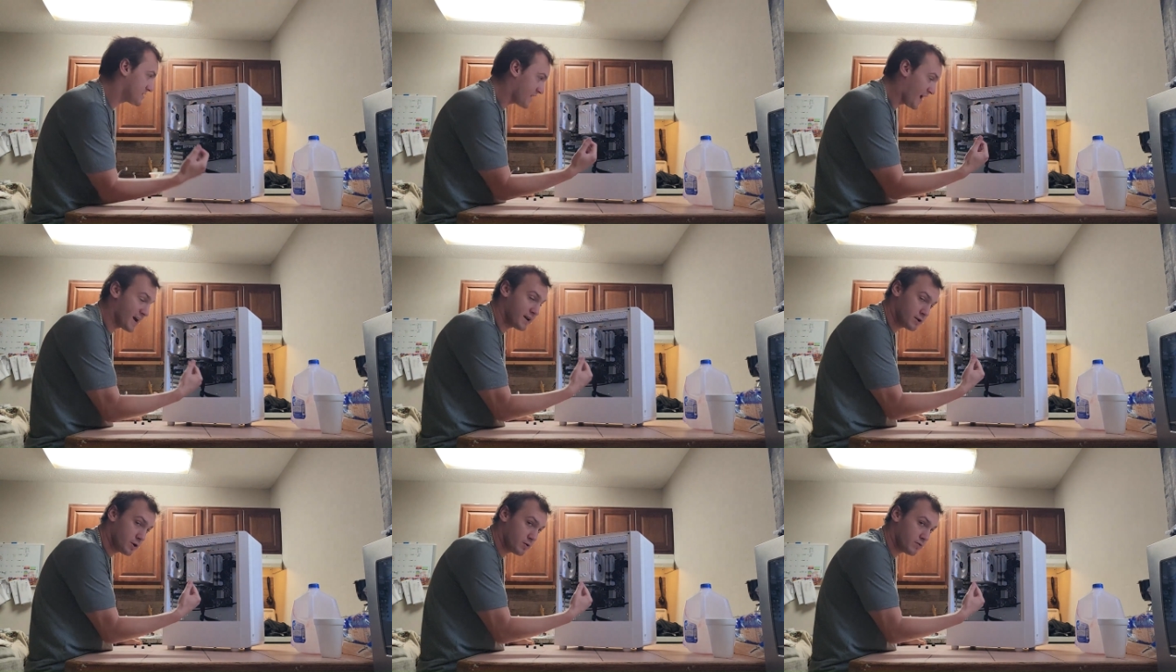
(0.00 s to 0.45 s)

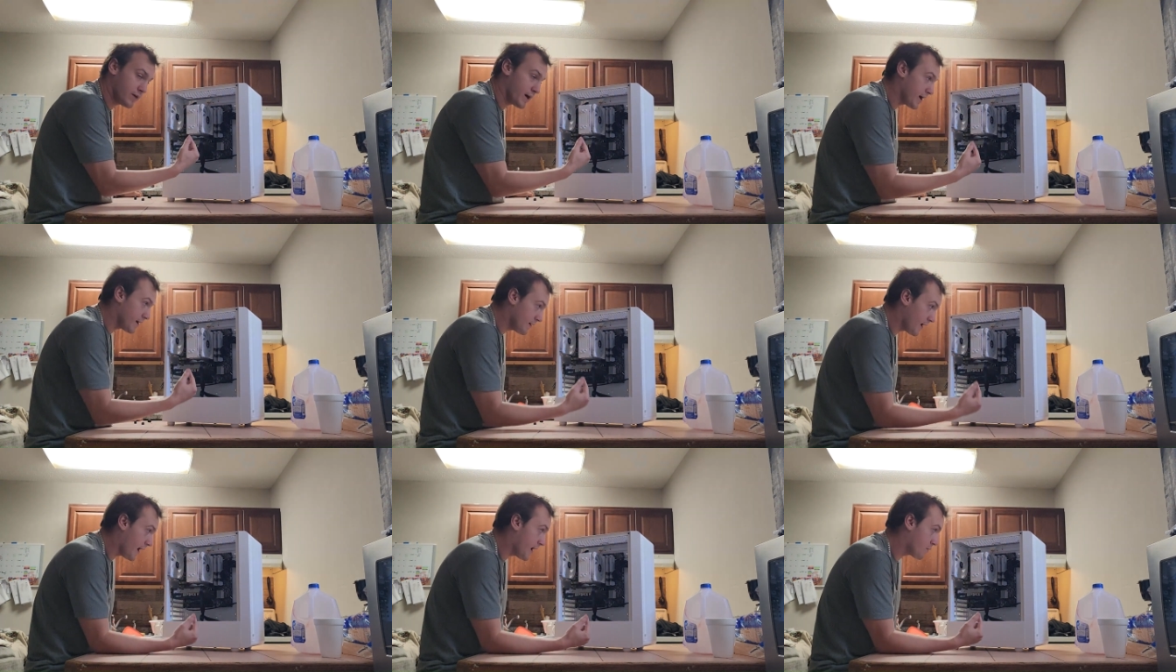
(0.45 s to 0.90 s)
that do
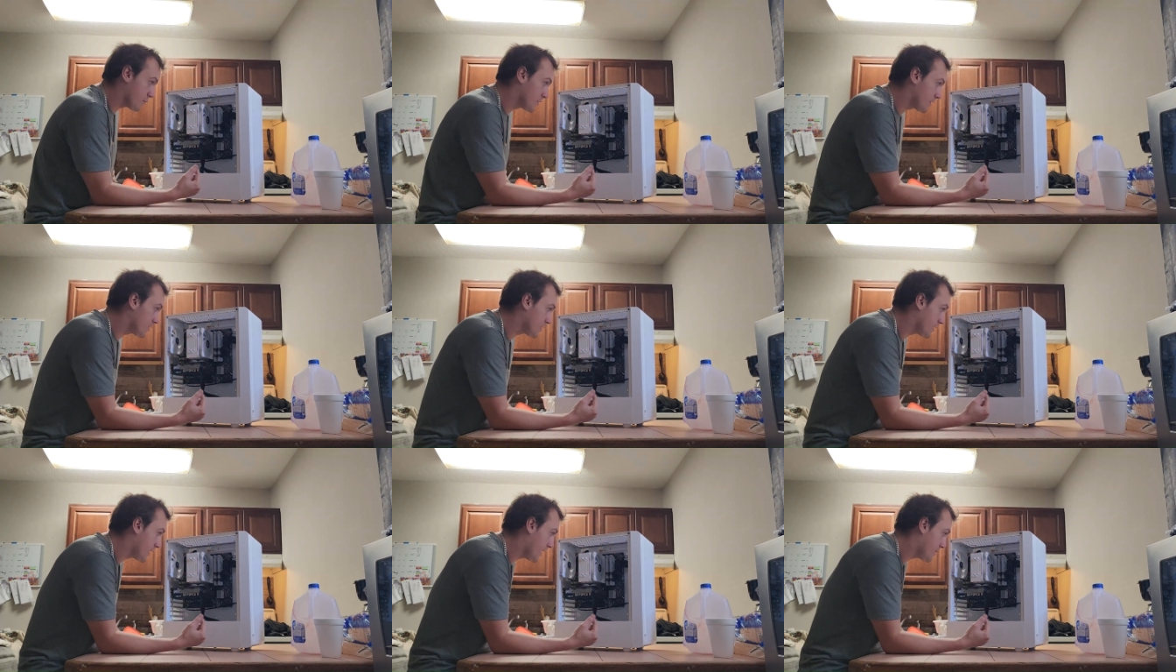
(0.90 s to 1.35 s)
that. I'm
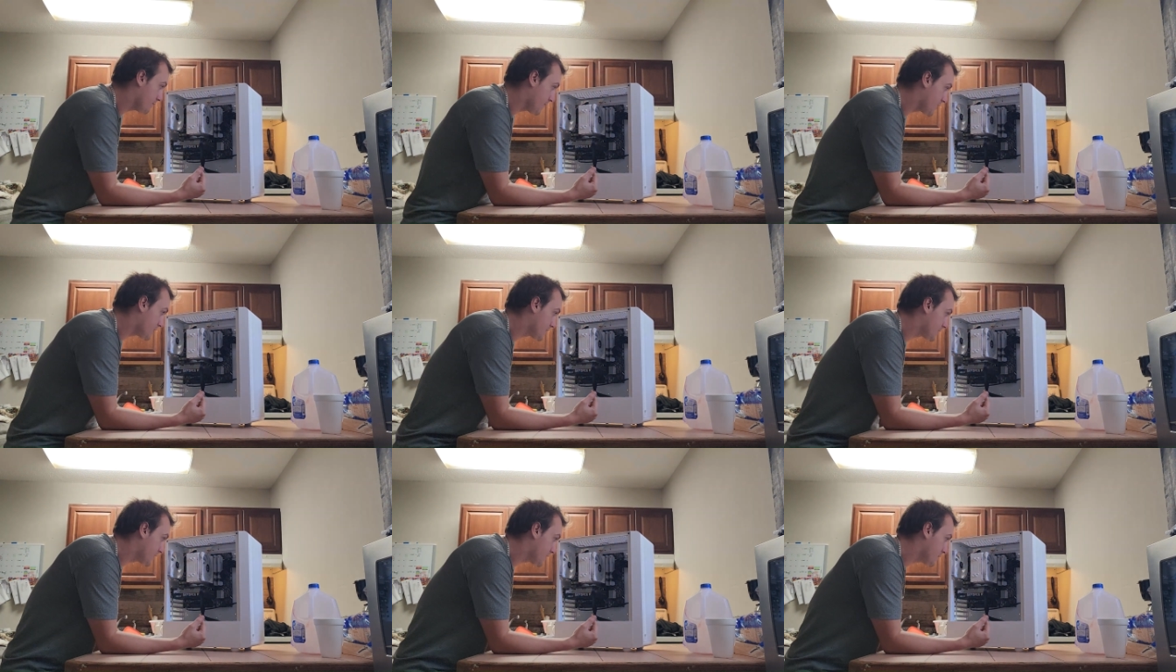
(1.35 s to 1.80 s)

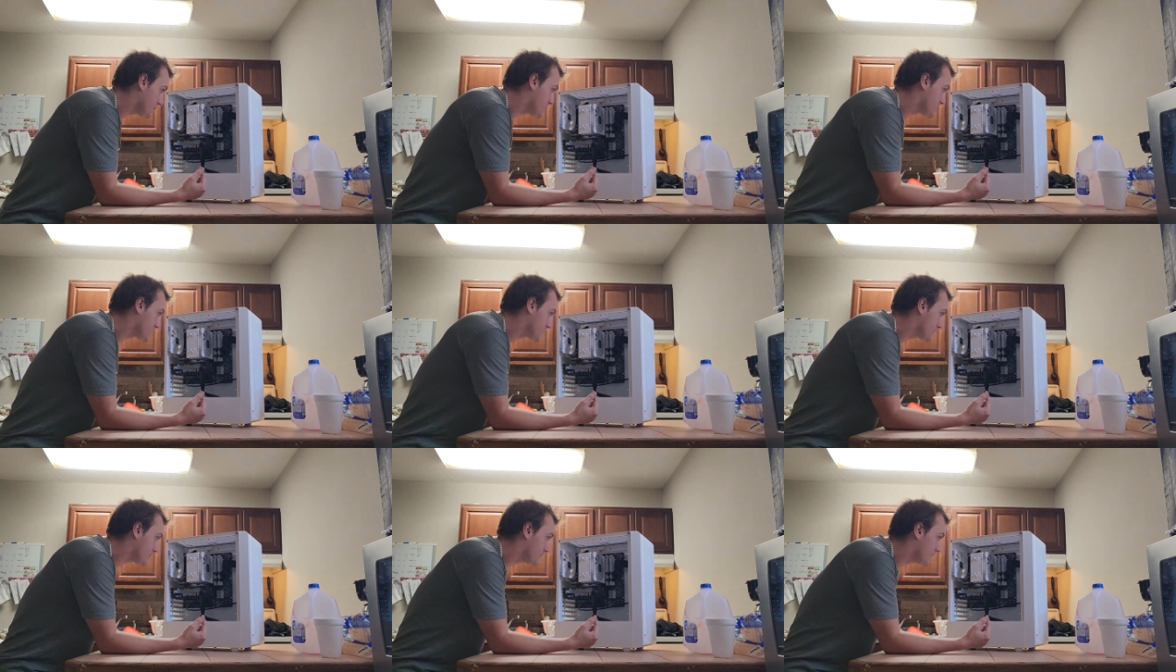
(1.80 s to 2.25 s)
about to get me
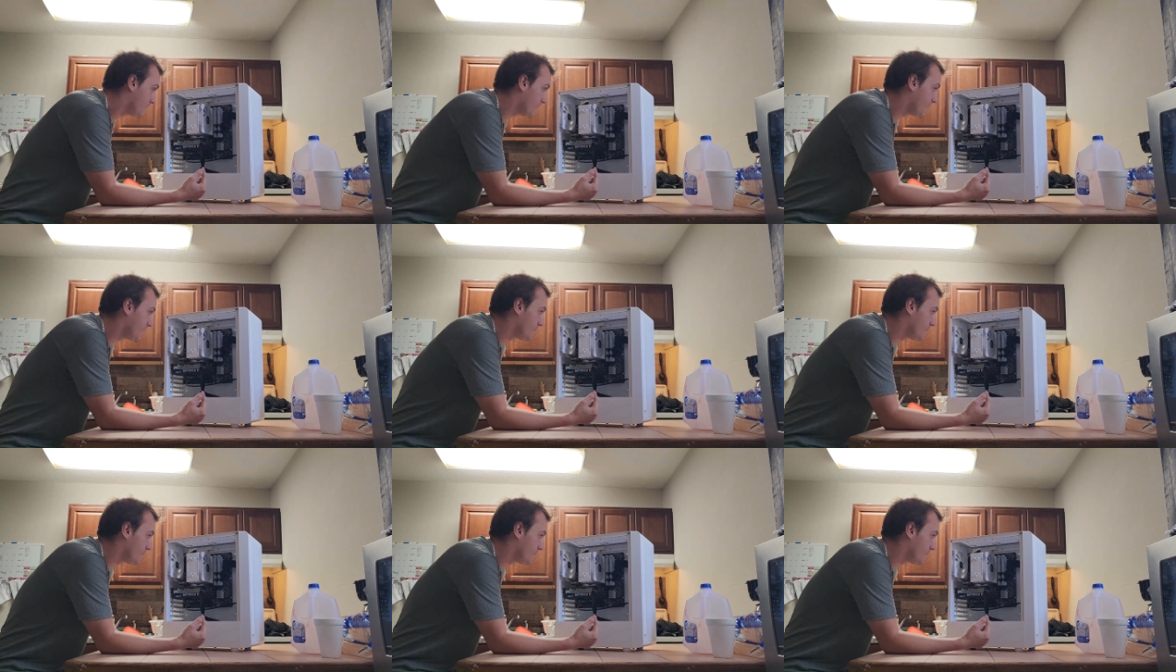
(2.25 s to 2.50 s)
some.